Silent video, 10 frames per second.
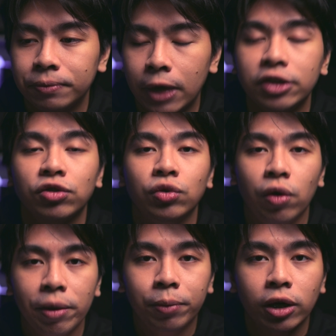it's
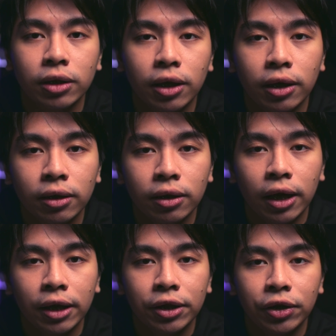so important
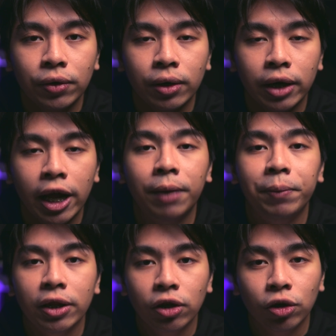that you're
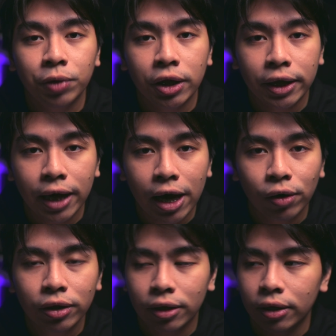helping the community out.